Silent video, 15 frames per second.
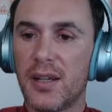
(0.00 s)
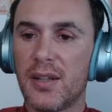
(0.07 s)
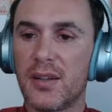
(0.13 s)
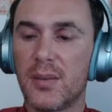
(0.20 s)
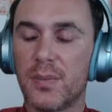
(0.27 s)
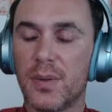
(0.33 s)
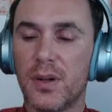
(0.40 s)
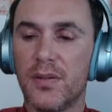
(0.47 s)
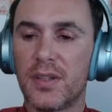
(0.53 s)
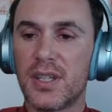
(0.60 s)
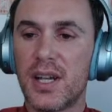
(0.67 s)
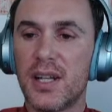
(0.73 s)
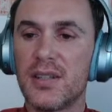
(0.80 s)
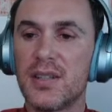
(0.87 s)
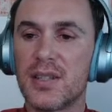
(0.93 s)
The perfect
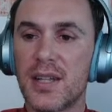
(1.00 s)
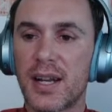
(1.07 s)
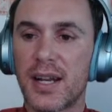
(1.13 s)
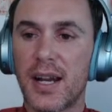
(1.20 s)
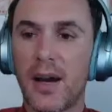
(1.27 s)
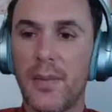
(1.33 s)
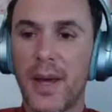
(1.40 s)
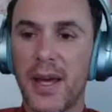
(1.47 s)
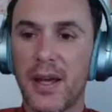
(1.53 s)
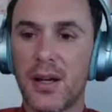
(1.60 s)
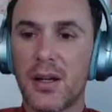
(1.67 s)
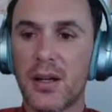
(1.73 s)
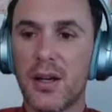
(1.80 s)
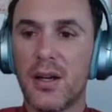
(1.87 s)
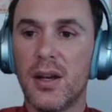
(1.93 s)
tense is like haber,
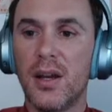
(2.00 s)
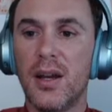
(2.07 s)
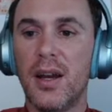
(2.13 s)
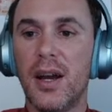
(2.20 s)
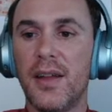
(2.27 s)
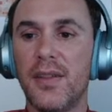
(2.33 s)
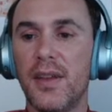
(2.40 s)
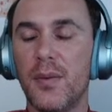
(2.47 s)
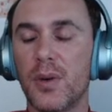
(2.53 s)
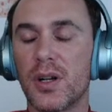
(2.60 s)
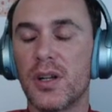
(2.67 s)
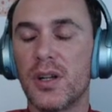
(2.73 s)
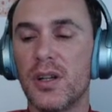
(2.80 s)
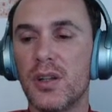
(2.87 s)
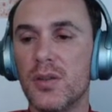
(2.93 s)
and then we're going
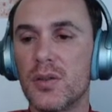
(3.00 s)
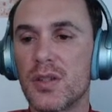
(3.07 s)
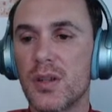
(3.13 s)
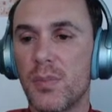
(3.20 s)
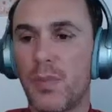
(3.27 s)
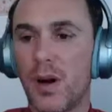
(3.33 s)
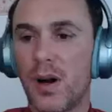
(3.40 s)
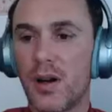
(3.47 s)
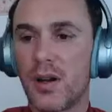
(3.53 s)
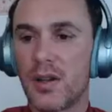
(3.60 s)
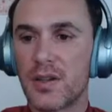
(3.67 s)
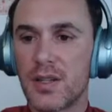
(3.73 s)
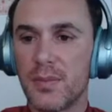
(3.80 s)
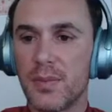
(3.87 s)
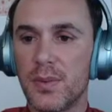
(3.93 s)
to use a
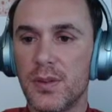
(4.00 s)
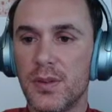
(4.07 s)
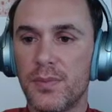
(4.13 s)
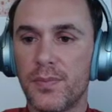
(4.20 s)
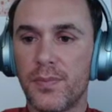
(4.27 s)
participle.